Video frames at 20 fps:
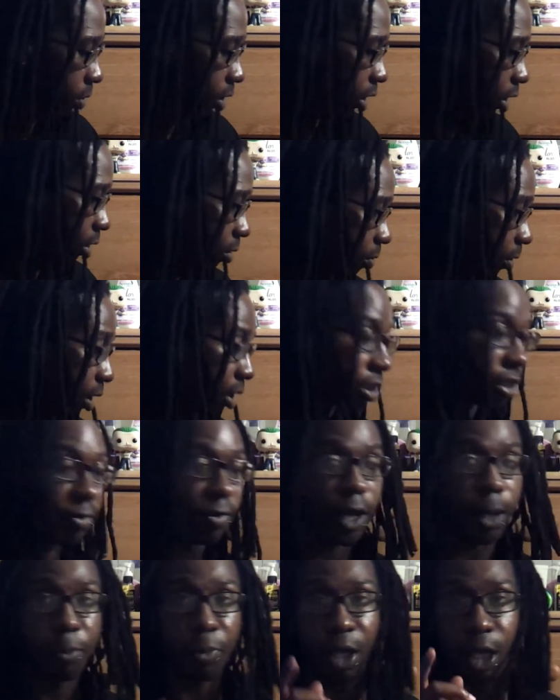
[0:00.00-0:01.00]
But anyways,
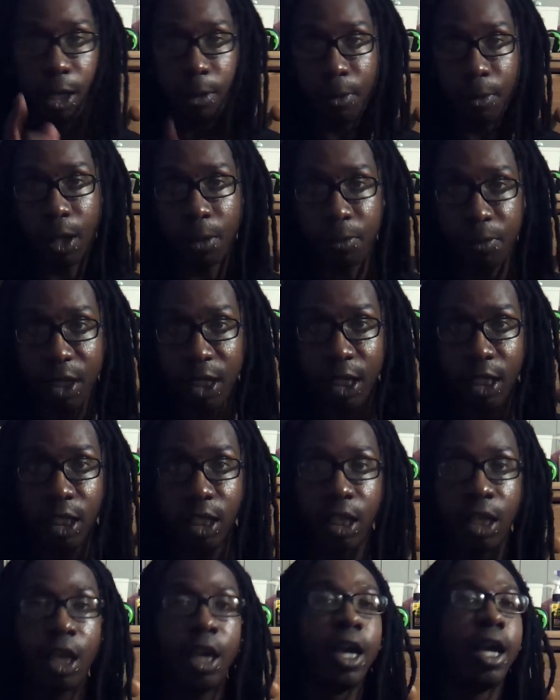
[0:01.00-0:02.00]
if I paid my
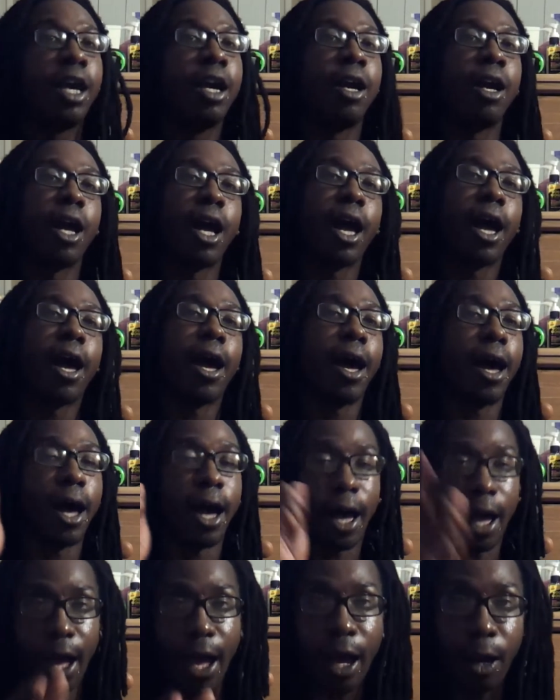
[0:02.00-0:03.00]
money,
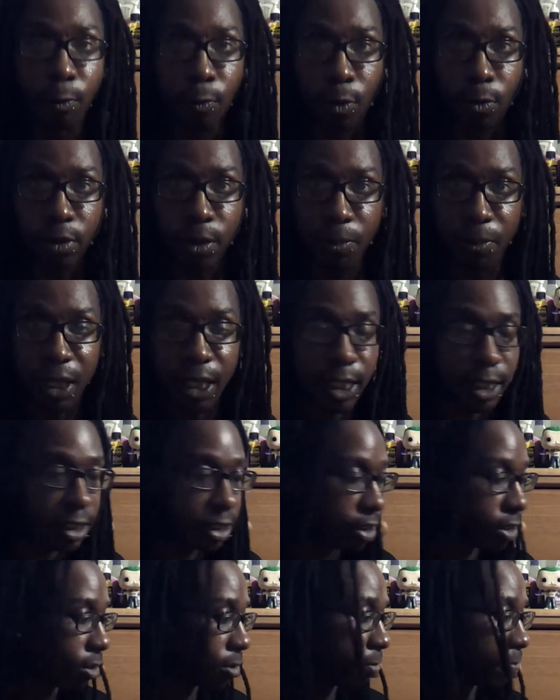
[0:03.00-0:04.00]
I want the
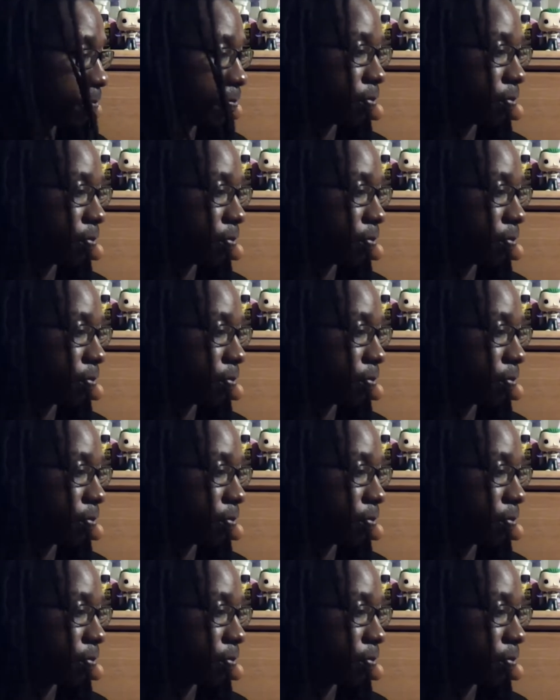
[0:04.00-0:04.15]
best.